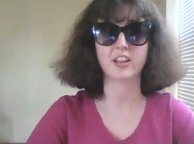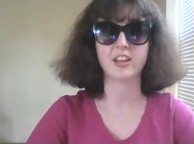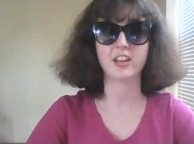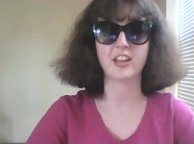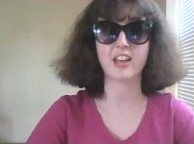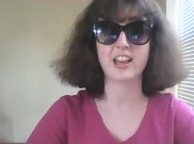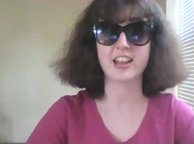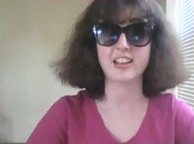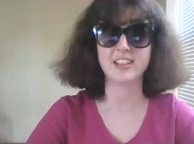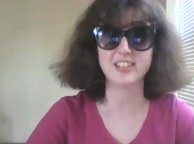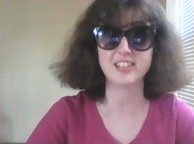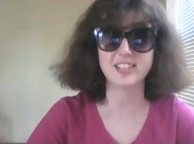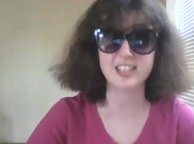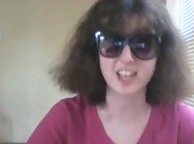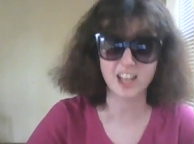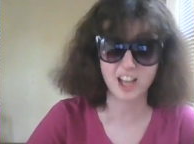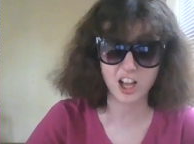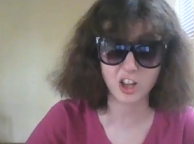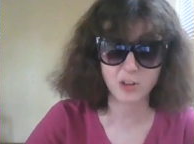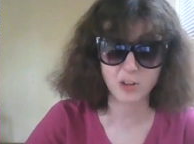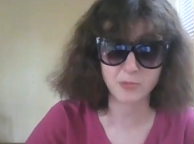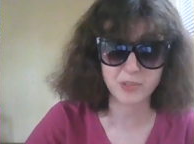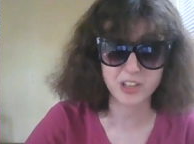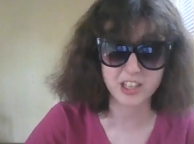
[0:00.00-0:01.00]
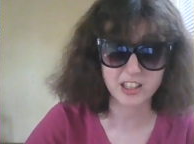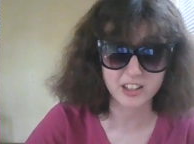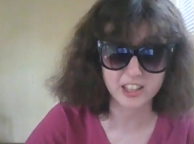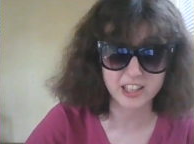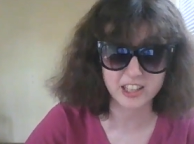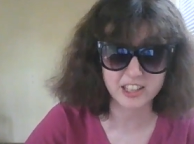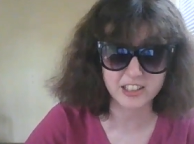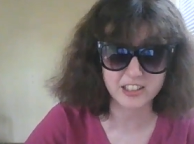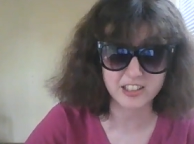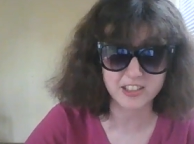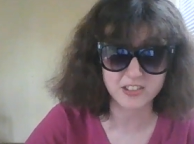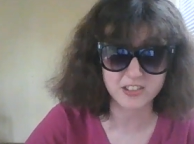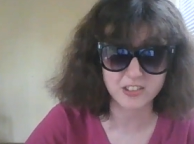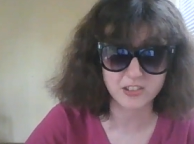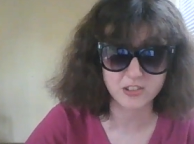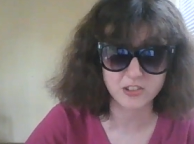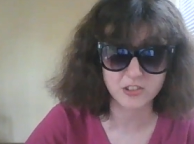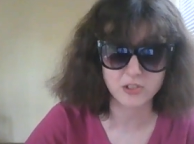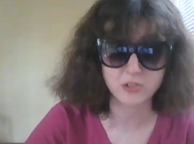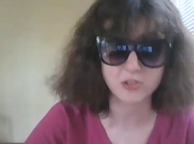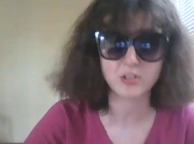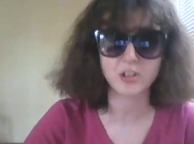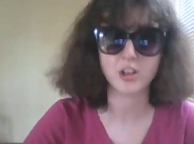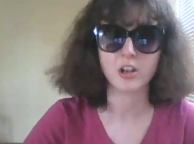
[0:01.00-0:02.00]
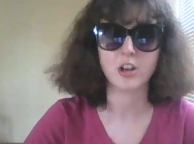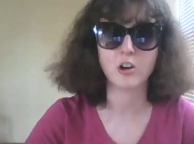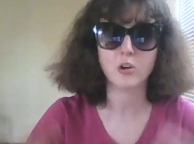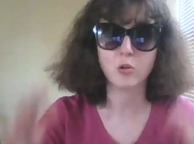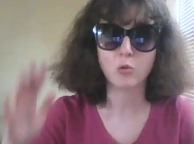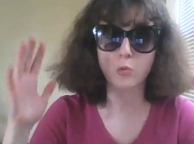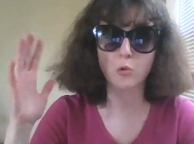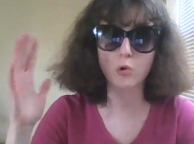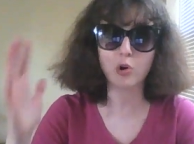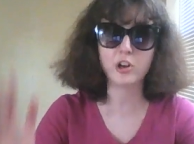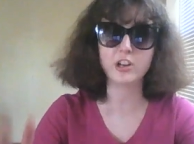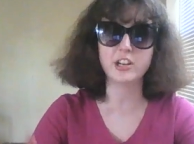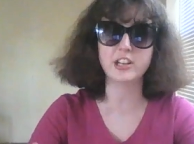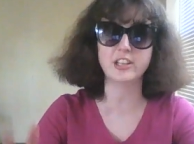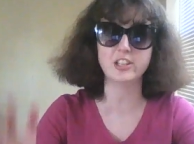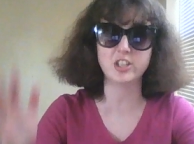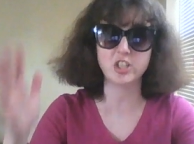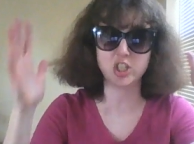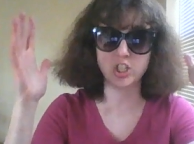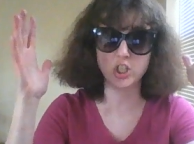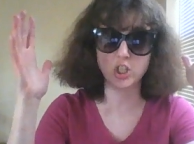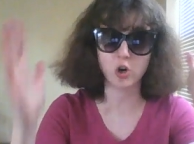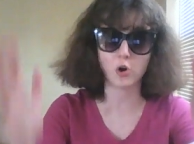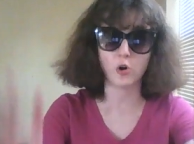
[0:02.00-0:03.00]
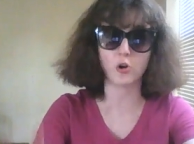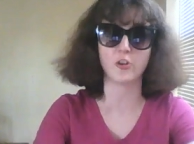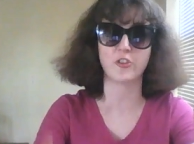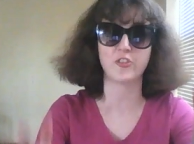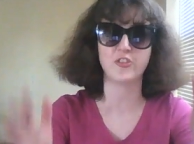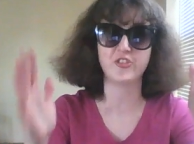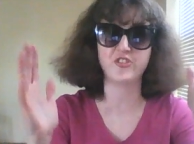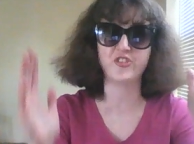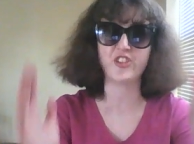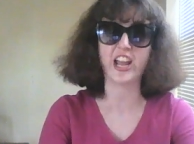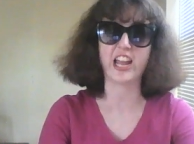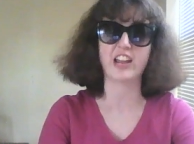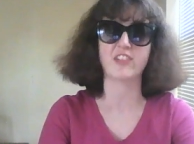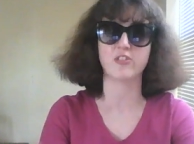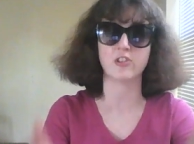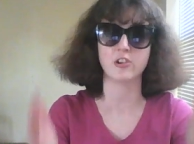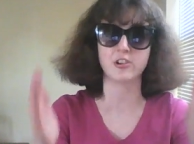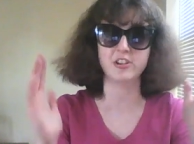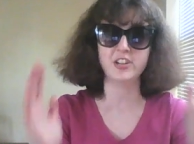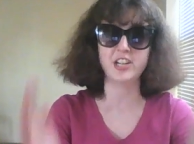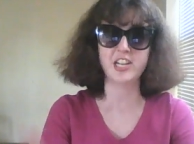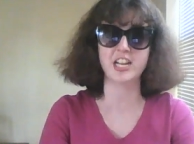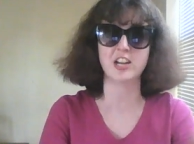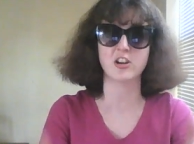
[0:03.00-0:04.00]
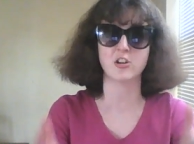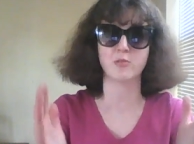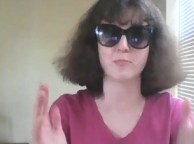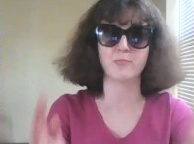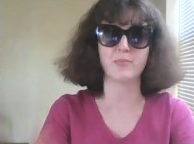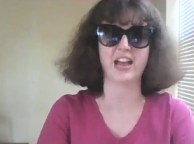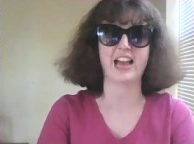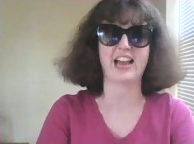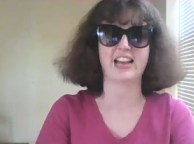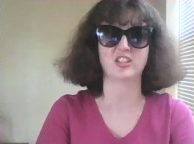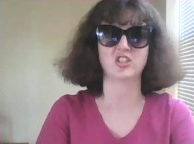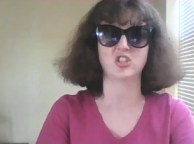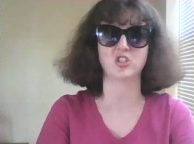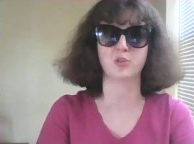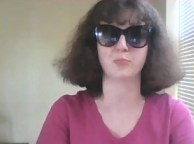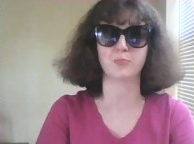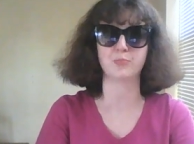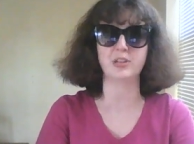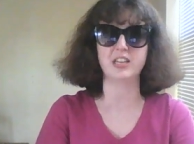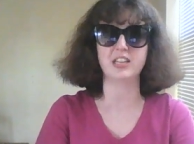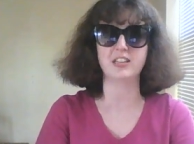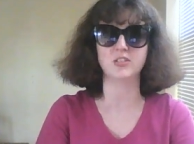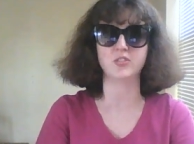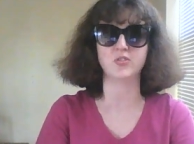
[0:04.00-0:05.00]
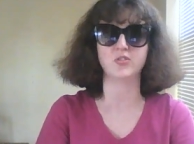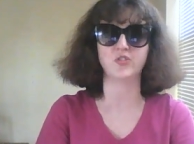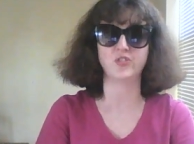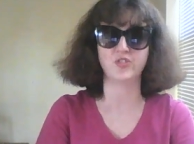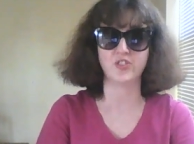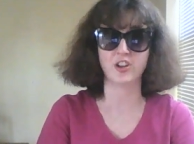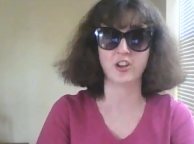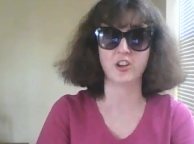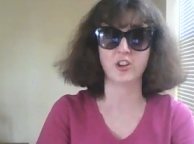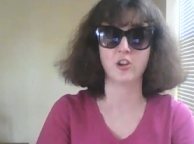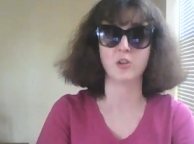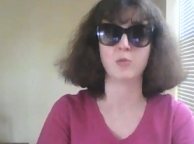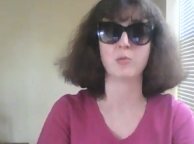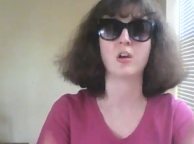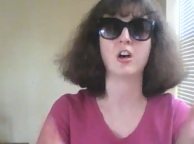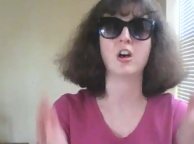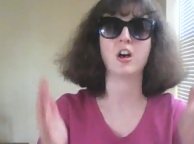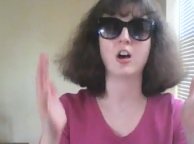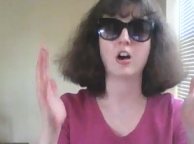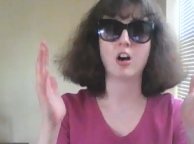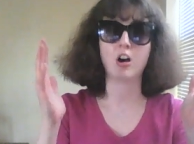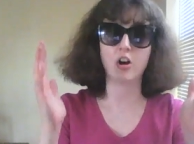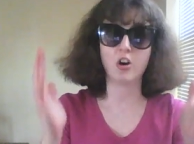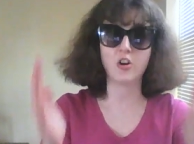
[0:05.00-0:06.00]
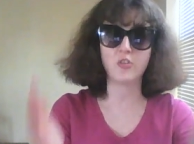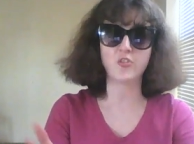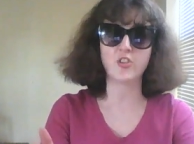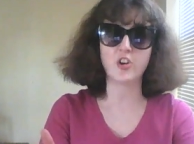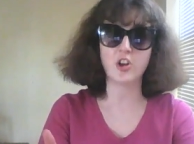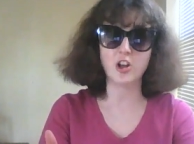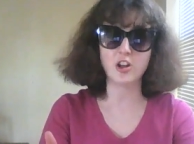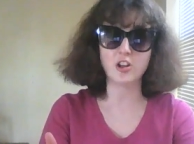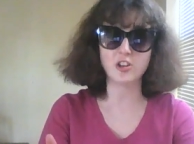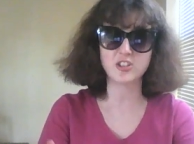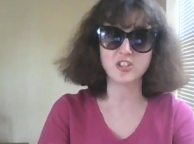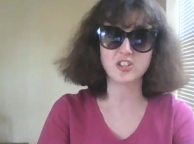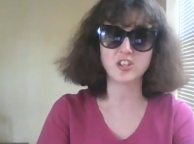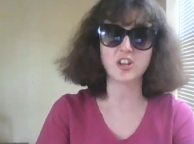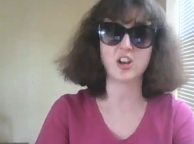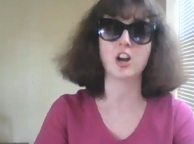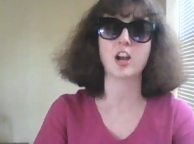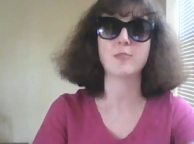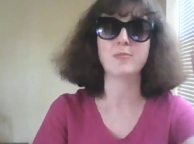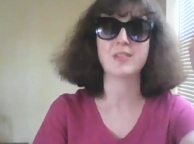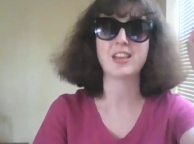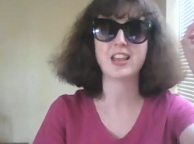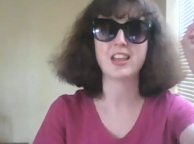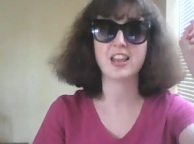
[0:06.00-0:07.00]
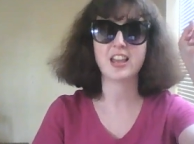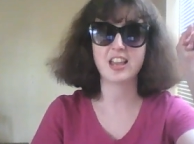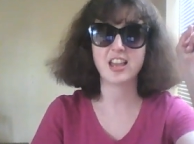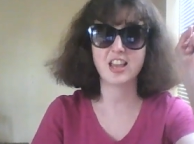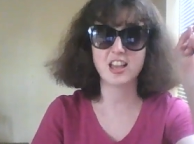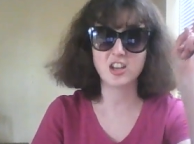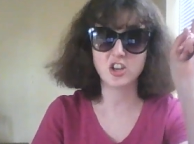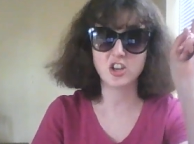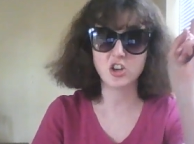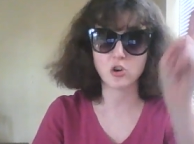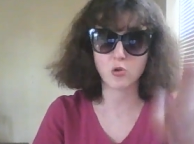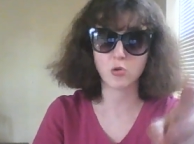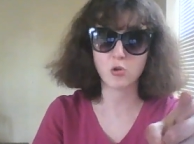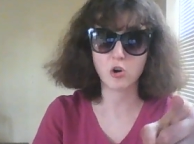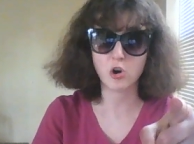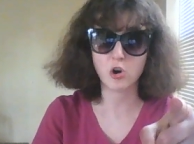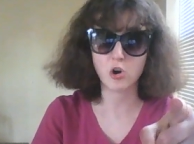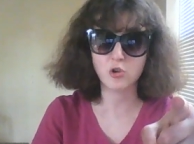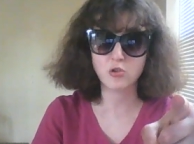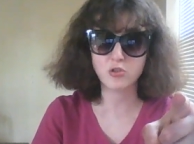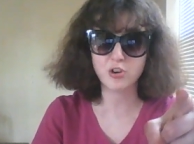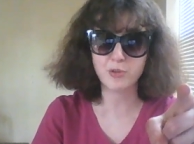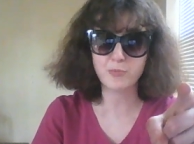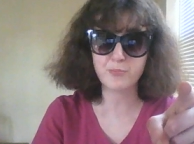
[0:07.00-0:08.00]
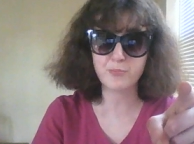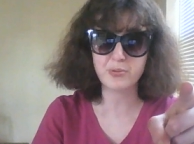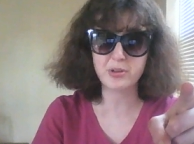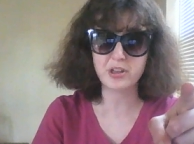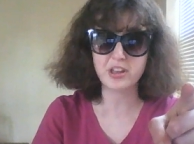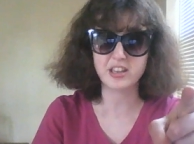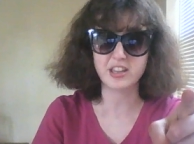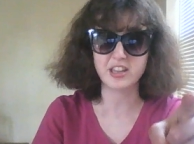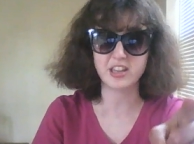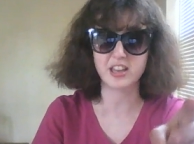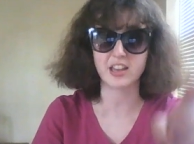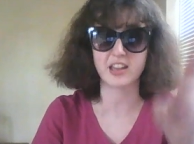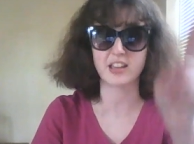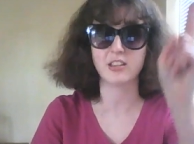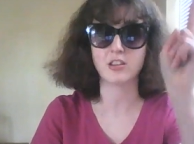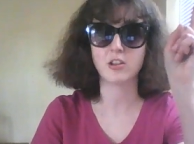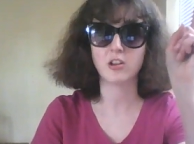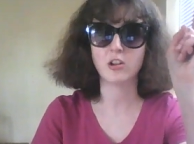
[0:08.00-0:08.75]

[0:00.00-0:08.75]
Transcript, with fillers: And tell me, ladies and dudes, what is your favorite near masterpiece film of all time in your own opinion?